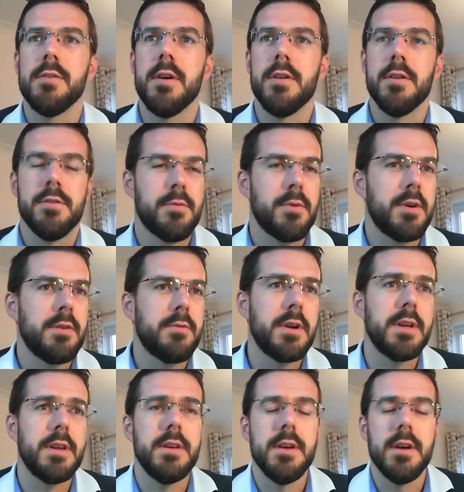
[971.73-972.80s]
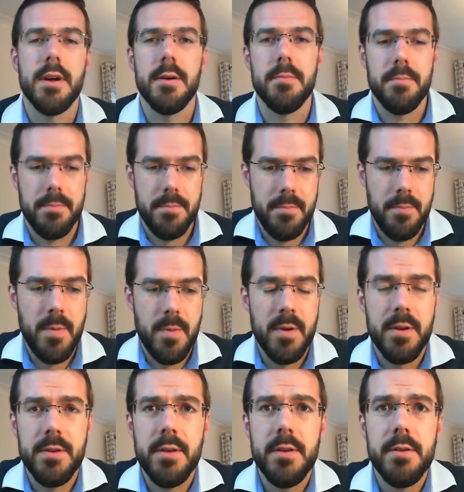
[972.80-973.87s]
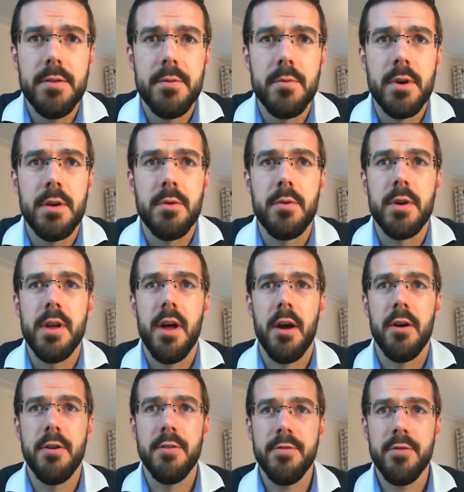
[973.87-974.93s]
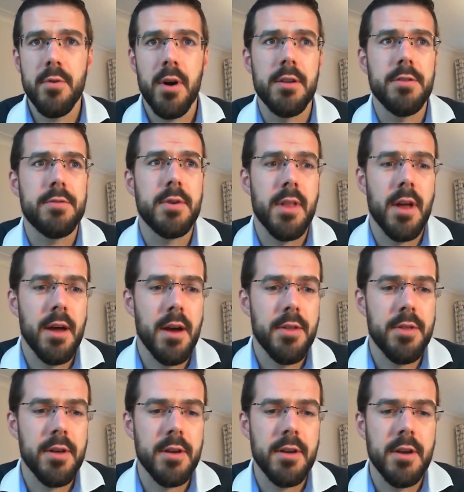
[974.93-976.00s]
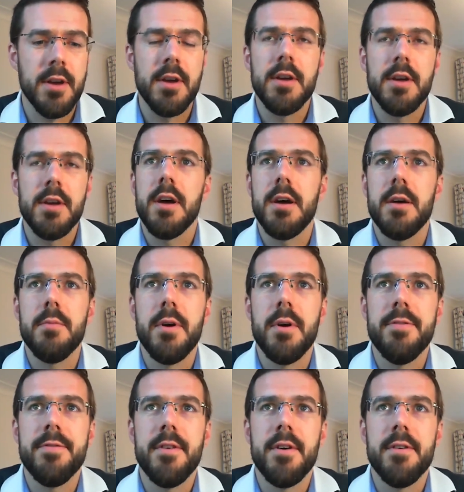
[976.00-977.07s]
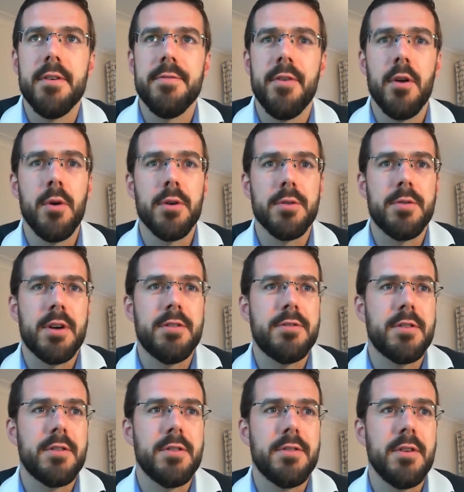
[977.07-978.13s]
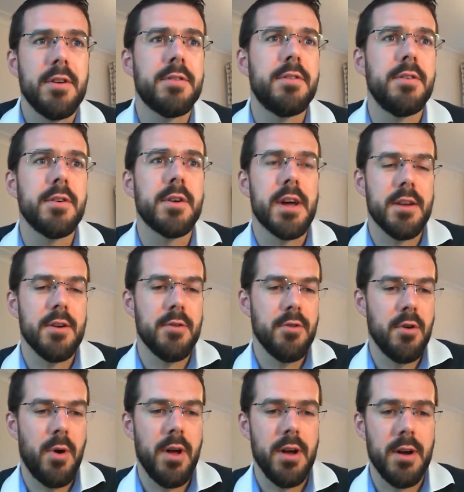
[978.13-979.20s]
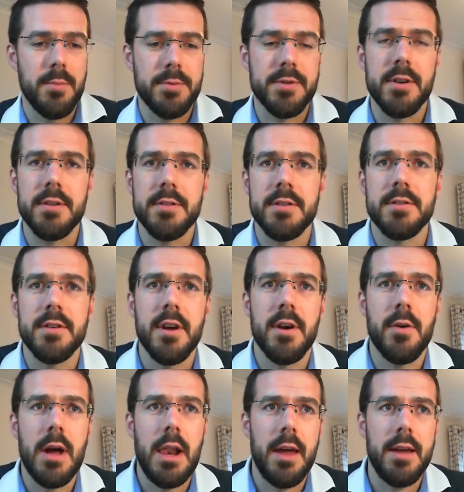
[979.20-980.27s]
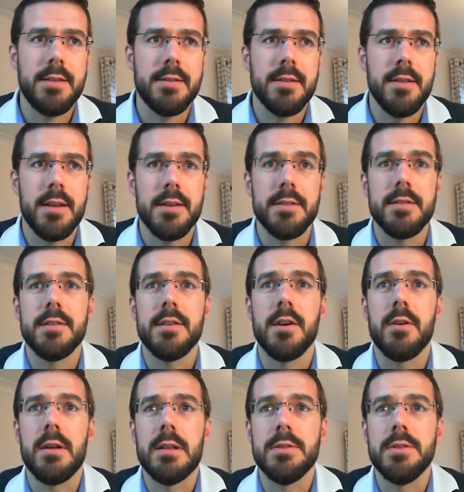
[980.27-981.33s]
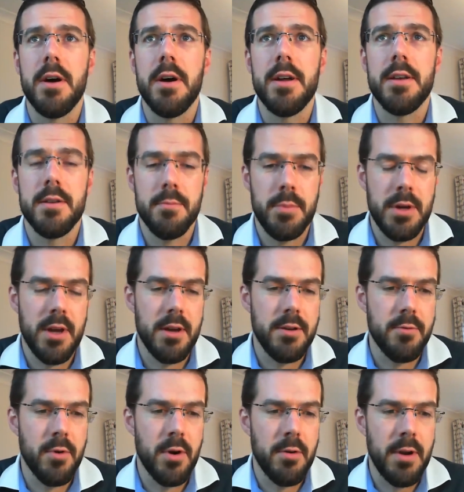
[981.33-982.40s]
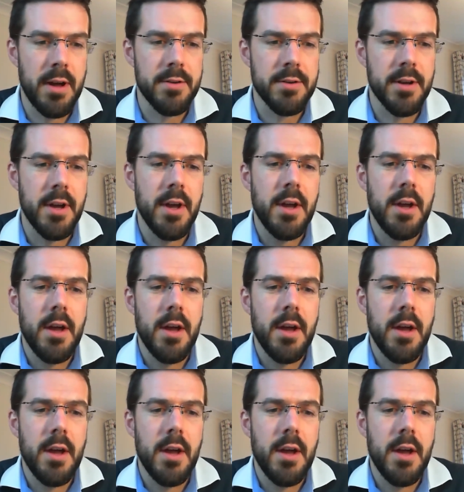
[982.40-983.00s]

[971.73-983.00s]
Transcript: you. No, that's it's really helpful answering that. I think a follow-on question as you're getting on your way up to TRL 8 and then into TRL 9 and BAU rollout,